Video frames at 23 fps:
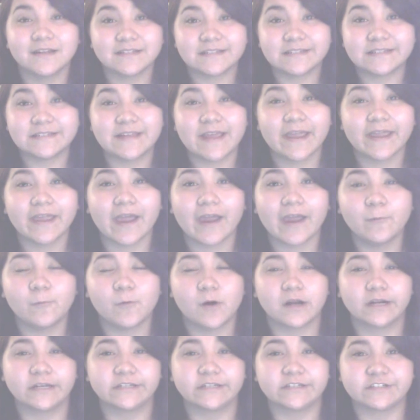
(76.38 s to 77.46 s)
today I
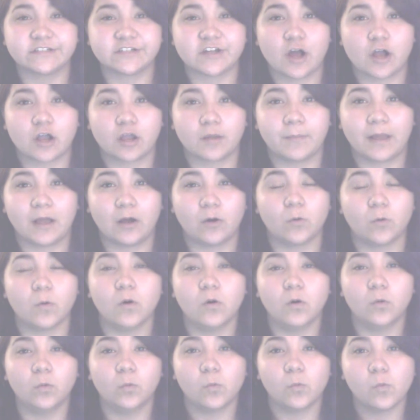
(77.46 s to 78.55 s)
wanted to talk about
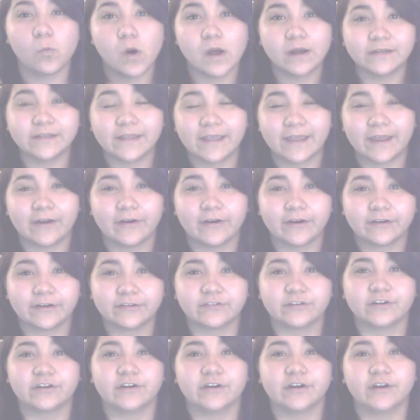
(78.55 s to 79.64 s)
one
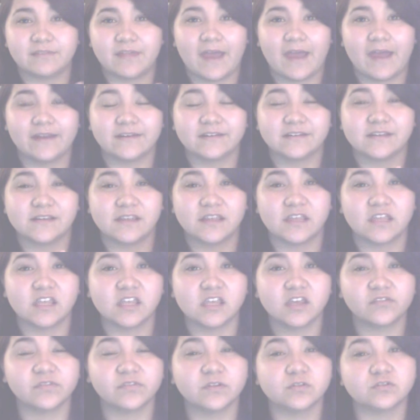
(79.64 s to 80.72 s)
character that,
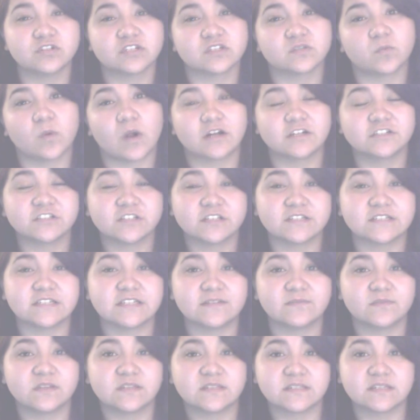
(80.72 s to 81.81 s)
if you just watch the
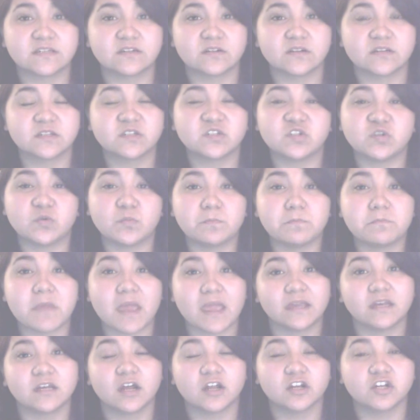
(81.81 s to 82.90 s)
TV series, you
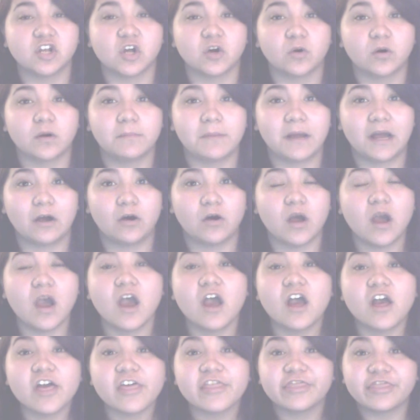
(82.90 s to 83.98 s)
may not know about.
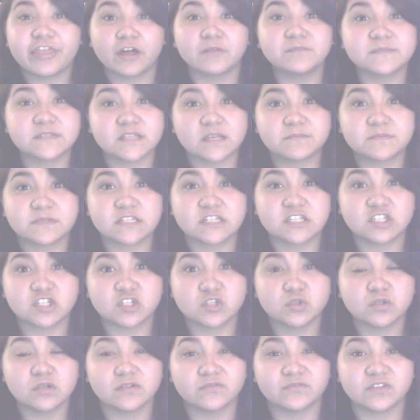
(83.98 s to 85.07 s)
Thumbs up to
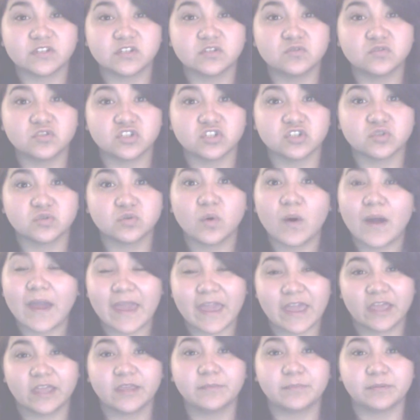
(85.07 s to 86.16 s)
you if you do.
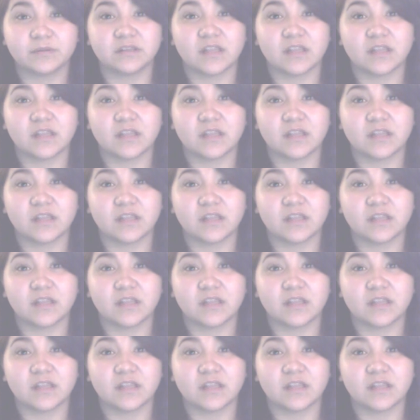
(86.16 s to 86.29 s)
A+,